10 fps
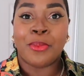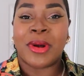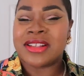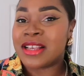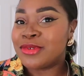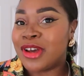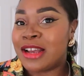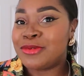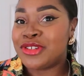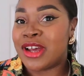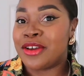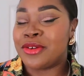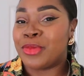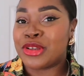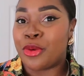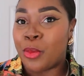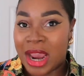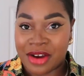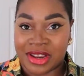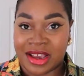but sometimes, you know, when you're
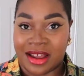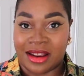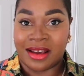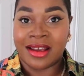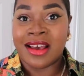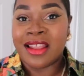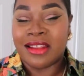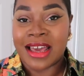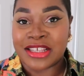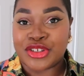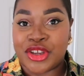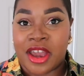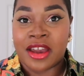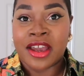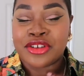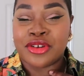wearing colour like this shirt,